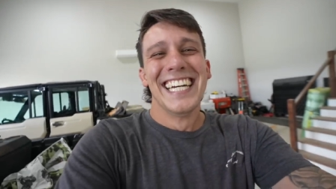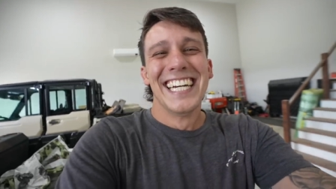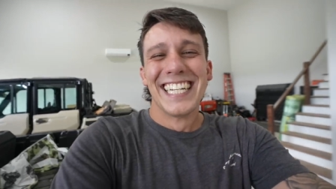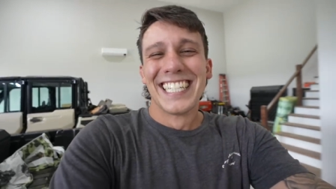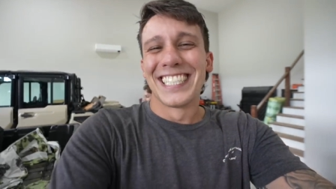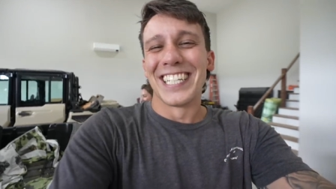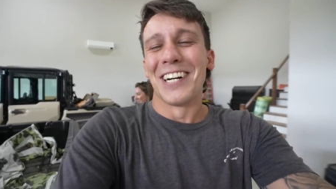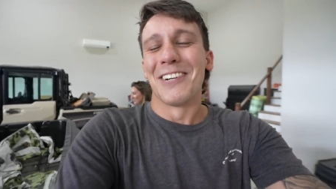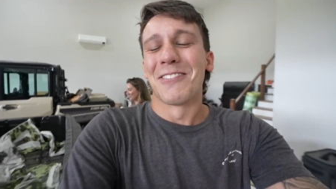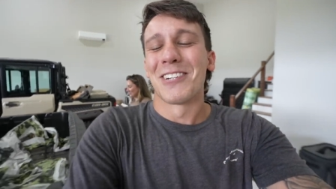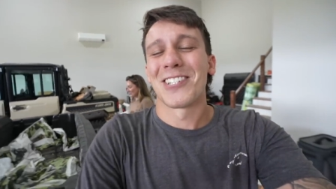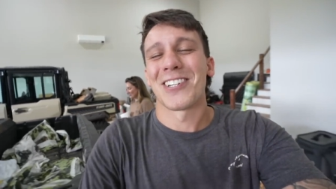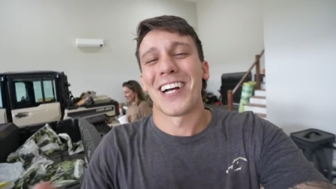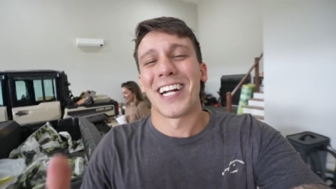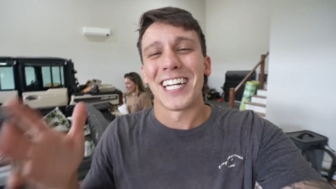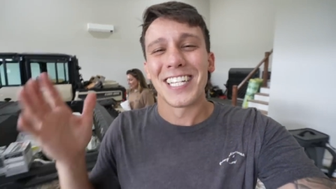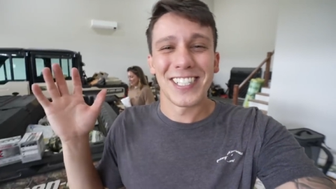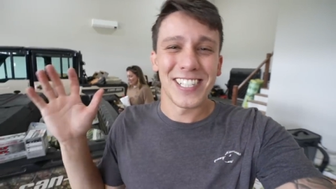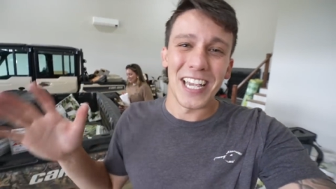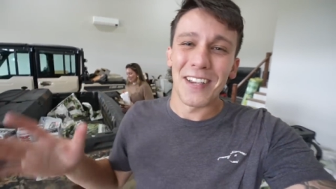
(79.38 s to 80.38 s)
so we're trying
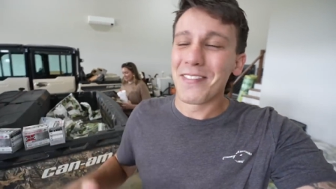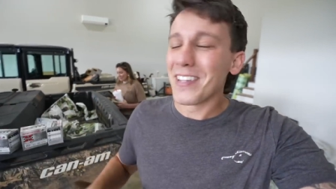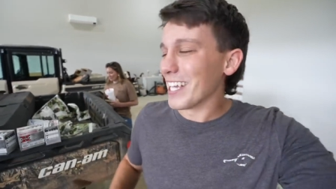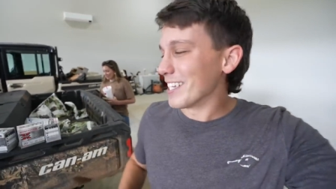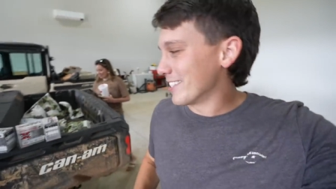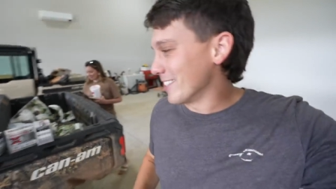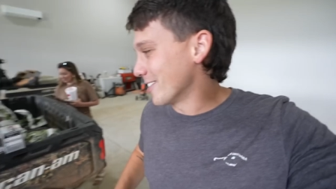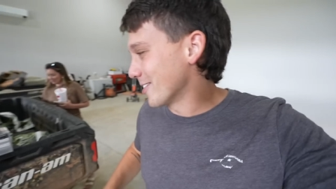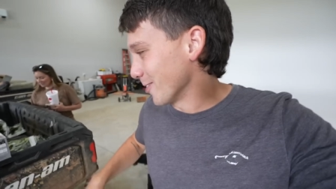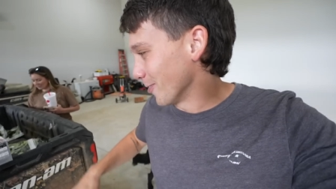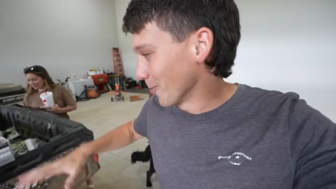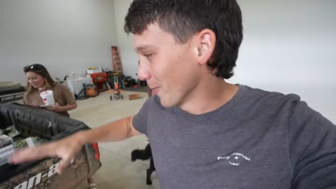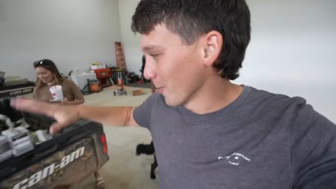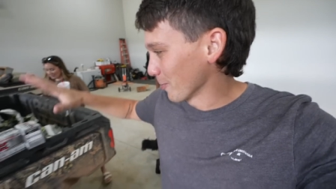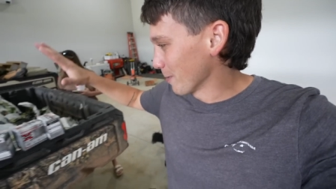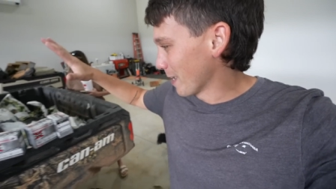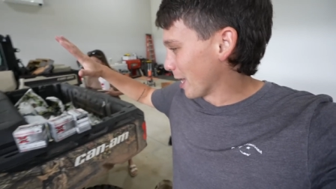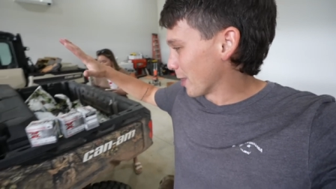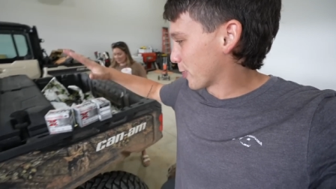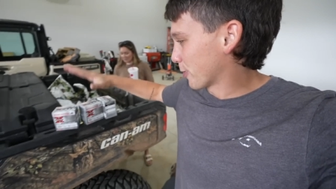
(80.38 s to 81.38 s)
to save Kenzie's shoulder.
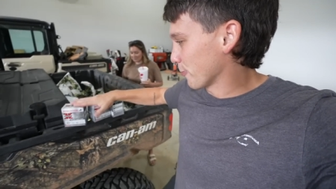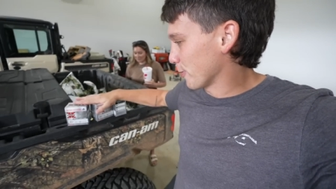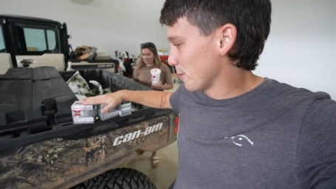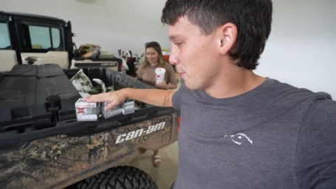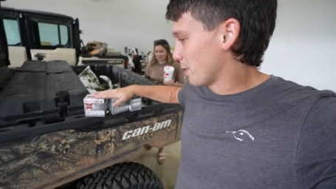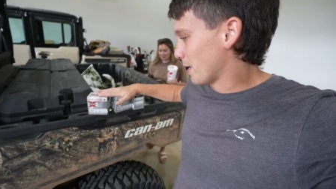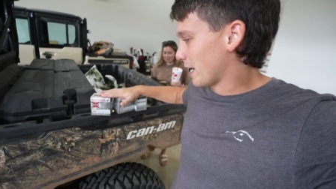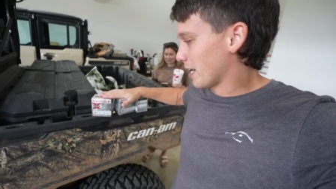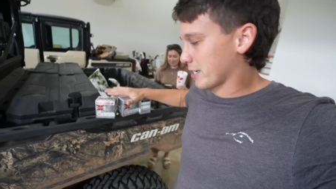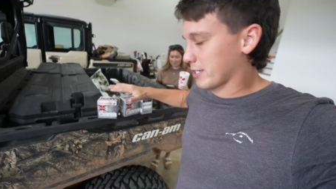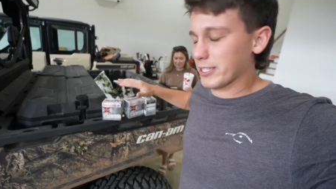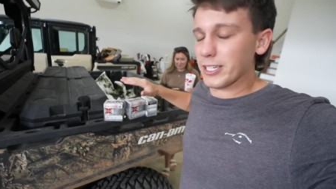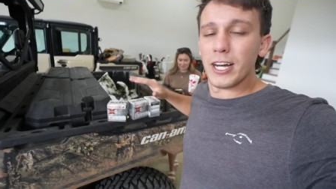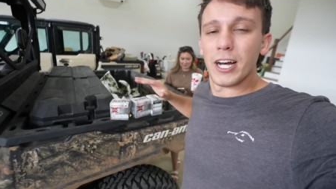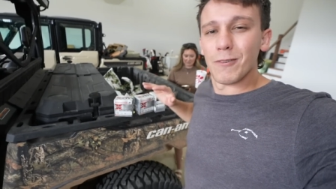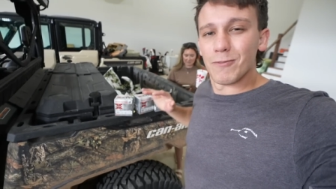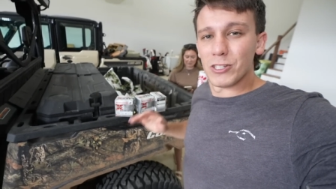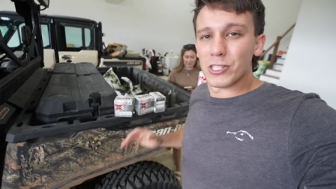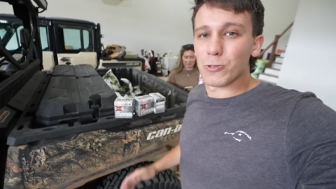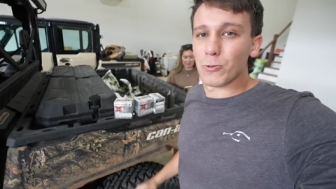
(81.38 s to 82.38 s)
We got three box
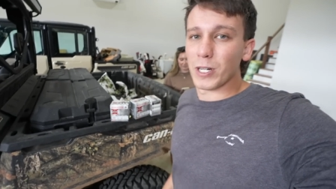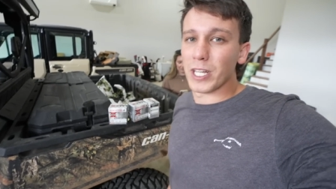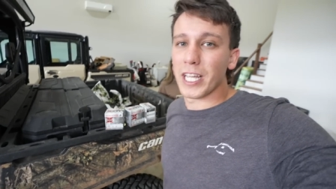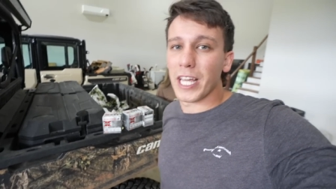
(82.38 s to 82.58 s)
of the 20